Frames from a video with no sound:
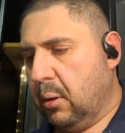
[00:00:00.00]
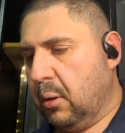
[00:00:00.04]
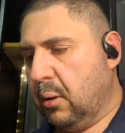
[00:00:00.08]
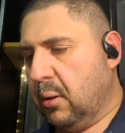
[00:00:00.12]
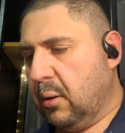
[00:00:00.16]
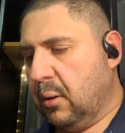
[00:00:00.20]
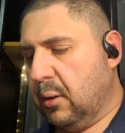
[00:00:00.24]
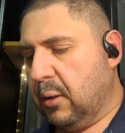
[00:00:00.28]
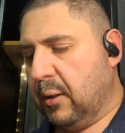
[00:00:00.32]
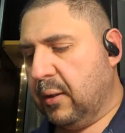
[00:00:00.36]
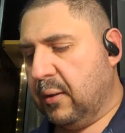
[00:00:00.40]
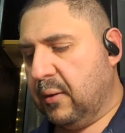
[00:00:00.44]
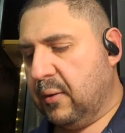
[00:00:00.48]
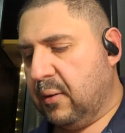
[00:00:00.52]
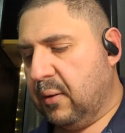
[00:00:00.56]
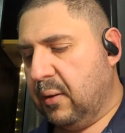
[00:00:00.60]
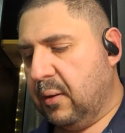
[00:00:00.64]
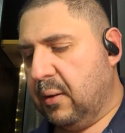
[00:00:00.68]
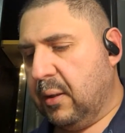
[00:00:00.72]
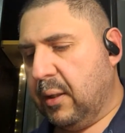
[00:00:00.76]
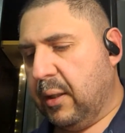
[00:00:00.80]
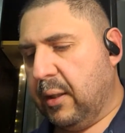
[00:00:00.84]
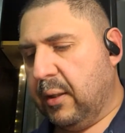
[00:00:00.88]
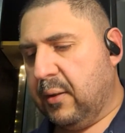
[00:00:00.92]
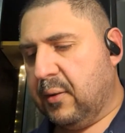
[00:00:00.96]

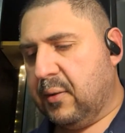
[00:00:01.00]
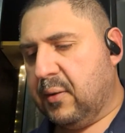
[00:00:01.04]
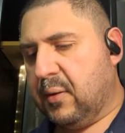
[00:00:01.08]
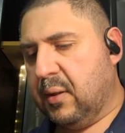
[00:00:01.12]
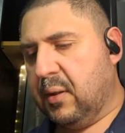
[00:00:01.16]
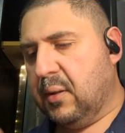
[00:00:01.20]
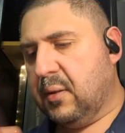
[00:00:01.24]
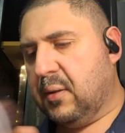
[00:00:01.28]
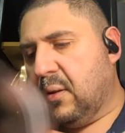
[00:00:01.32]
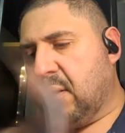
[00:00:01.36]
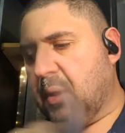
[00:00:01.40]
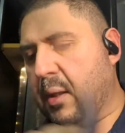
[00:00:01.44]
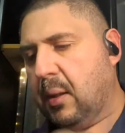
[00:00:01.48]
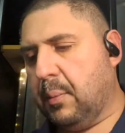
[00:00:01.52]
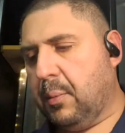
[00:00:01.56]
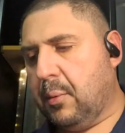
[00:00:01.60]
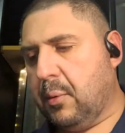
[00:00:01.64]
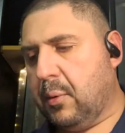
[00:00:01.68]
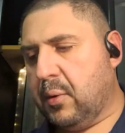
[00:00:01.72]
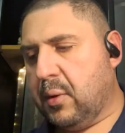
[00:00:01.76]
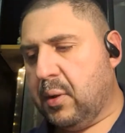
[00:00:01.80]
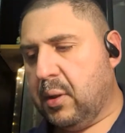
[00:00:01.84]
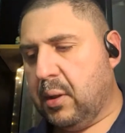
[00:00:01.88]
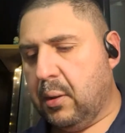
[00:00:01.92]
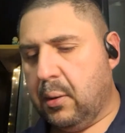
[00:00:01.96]
legacy
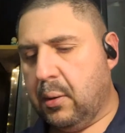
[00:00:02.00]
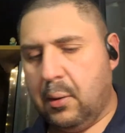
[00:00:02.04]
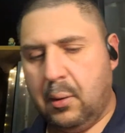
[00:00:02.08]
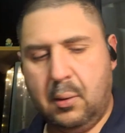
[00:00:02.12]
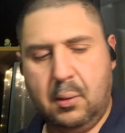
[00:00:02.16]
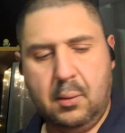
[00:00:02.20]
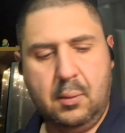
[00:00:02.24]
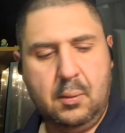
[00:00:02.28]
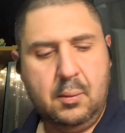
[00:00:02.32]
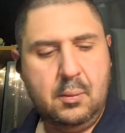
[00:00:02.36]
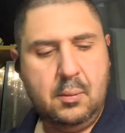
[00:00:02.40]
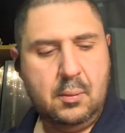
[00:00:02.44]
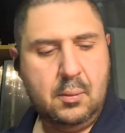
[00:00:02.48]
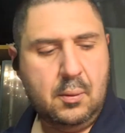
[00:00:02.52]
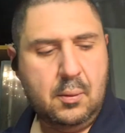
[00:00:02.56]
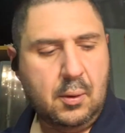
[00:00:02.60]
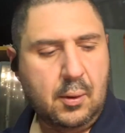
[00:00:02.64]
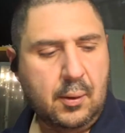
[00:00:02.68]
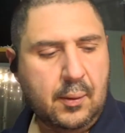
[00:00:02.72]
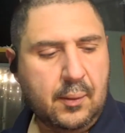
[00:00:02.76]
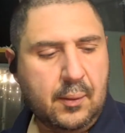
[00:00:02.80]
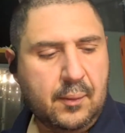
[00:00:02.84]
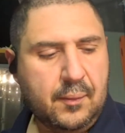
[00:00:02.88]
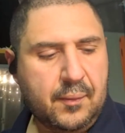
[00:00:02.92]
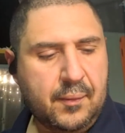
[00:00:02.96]
sabers here
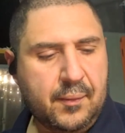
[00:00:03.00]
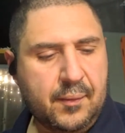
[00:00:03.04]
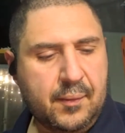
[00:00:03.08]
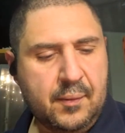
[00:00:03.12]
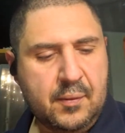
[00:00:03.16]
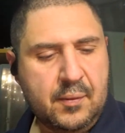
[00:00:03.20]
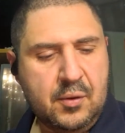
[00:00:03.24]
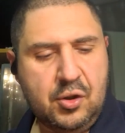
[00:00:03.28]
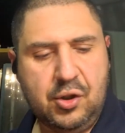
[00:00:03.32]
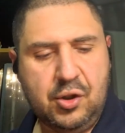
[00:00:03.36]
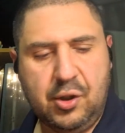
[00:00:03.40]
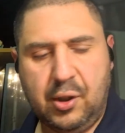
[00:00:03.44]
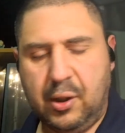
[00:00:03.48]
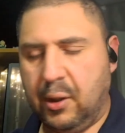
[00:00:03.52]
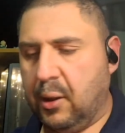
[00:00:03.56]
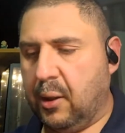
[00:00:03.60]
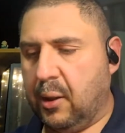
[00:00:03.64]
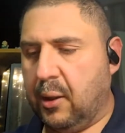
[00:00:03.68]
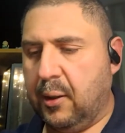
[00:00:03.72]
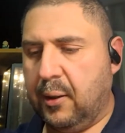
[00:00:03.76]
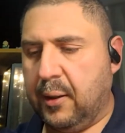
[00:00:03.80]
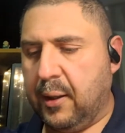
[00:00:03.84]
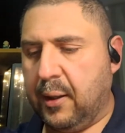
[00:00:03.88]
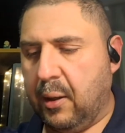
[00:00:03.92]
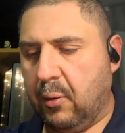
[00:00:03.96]
of
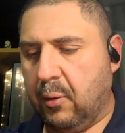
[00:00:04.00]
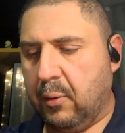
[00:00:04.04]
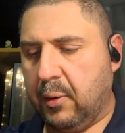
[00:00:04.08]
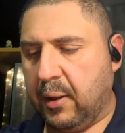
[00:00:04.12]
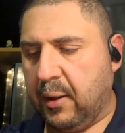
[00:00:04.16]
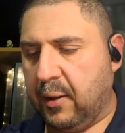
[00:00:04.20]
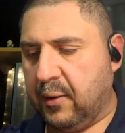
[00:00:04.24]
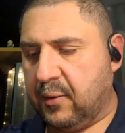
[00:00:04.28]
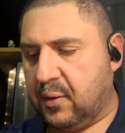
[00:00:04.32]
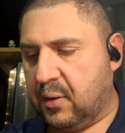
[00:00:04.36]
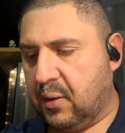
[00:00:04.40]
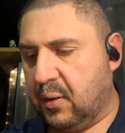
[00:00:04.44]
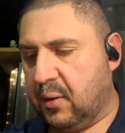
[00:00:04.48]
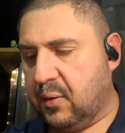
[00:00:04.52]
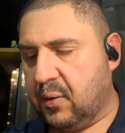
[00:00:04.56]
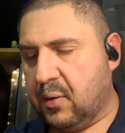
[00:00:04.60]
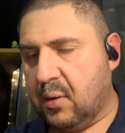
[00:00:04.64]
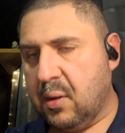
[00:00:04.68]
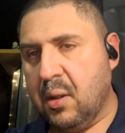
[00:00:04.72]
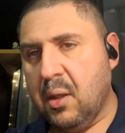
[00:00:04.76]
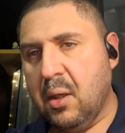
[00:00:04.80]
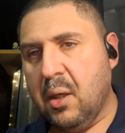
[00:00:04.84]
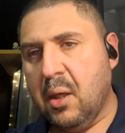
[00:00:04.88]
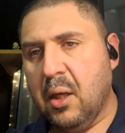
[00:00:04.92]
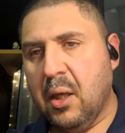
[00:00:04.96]
Jedi Cal Kestis.
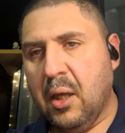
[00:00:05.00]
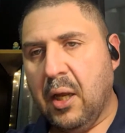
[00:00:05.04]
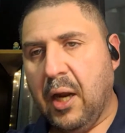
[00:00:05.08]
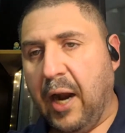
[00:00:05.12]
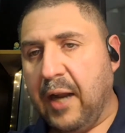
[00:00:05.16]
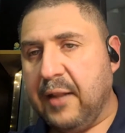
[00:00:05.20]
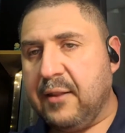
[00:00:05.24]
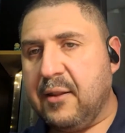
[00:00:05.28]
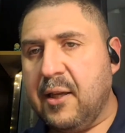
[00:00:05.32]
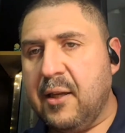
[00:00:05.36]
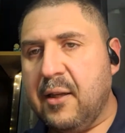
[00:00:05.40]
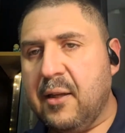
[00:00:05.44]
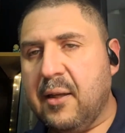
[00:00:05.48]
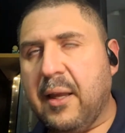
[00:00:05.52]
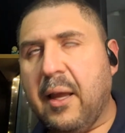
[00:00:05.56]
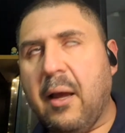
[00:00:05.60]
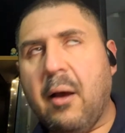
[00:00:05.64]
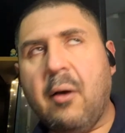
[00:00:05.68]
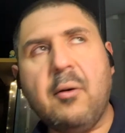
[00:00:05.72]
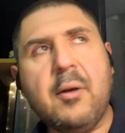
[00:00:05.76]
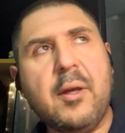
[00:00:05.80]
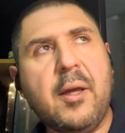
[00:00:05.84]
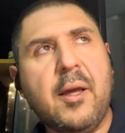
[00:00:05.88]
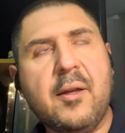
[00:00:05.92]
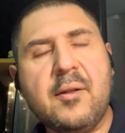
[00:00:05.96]
I think
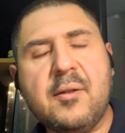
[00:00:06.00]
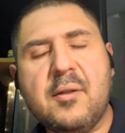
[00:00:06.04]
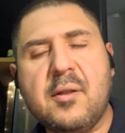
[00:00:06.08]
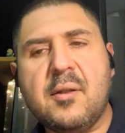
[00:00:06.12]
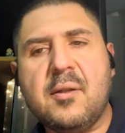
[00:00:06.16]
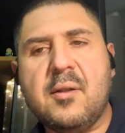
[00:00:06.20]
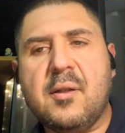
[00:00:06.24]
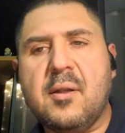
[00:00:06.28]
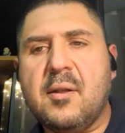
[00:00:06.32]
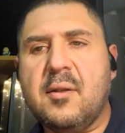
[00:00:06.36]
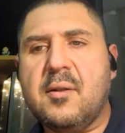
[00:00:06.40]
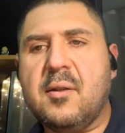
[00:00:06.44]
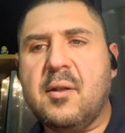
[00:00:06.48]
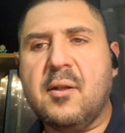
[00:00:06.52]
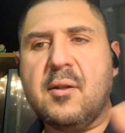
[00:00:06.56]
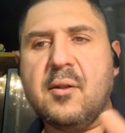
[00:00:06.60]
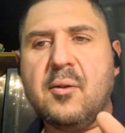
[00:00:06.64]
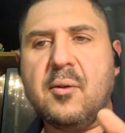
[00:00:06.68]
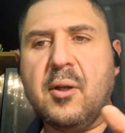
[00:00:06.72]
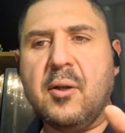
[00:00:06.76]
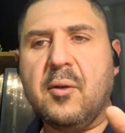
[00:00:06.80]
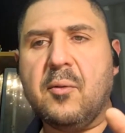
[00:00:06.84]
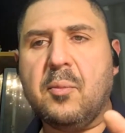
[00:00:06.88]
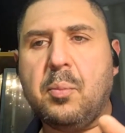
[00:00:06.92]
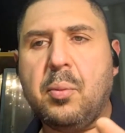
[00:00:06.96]
Cal Kestis is
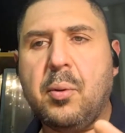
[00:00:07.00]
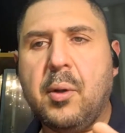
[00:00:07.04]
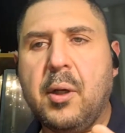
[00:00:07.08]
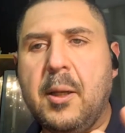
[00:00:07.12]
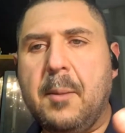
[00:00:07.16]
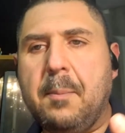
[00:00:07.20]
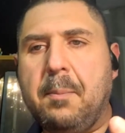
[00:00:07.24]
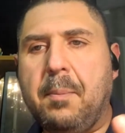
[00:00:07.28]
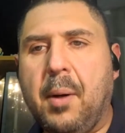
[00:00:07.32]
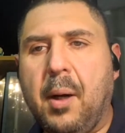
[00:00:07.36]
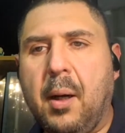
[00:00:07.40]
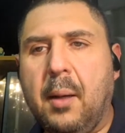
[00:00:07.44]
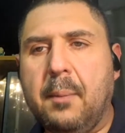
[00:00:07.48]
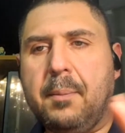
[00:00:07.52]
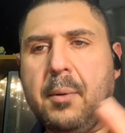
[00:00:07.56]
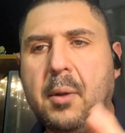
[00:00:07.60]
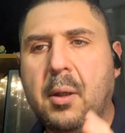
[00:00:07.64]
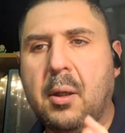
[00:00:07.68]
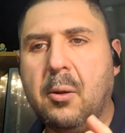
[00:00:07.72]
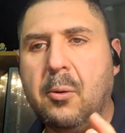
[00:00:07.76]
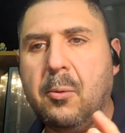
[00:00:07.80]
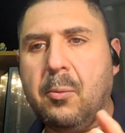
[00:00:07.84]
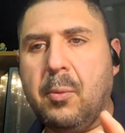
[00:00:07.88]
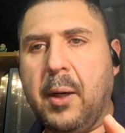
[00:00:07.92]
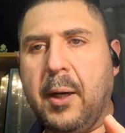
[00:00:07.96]
pretty
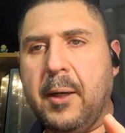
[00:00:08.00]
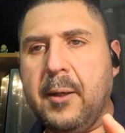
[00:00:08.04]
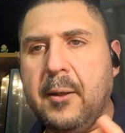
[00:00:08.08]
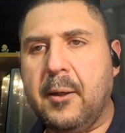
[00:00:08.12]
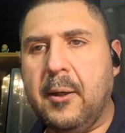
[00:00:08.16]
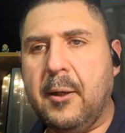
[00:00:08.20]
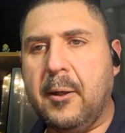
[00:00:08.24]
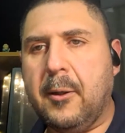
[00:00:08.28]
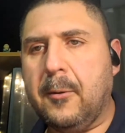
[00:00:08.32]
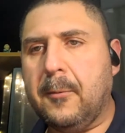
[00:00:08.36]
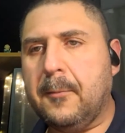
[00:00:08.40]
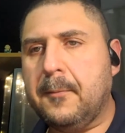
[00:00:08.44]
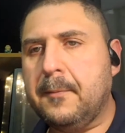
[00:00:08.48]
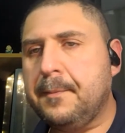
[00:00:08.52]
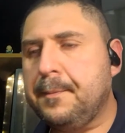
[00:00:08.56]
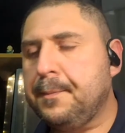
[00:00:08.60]
popular right now.